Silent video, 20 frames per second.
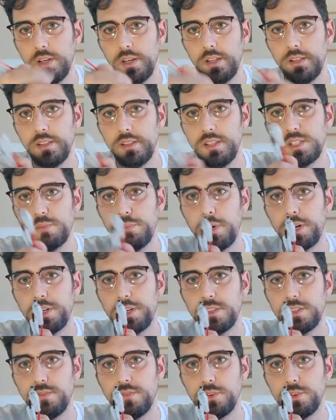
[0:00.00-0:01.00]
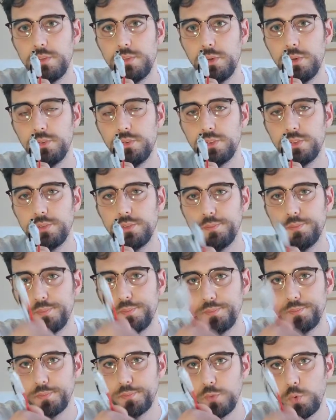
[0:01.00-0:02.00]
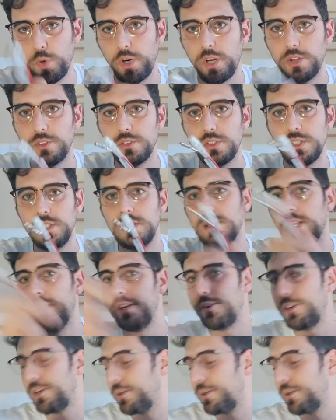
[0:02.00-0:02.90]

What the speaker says: and this part is for the motor. We're going to see this later.